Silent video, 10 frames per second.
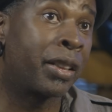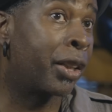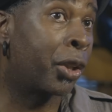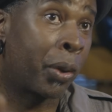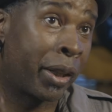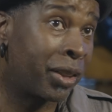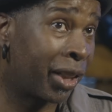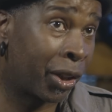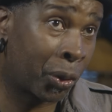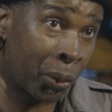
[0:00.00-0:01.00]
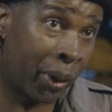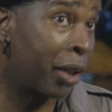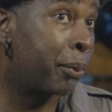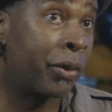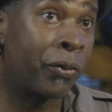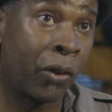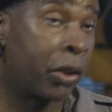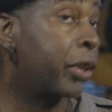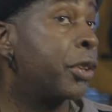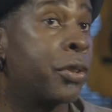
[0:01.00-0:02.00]
an incredibly
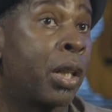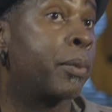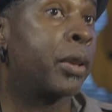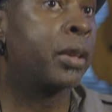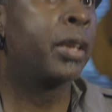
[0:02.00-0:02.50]
funky drummer,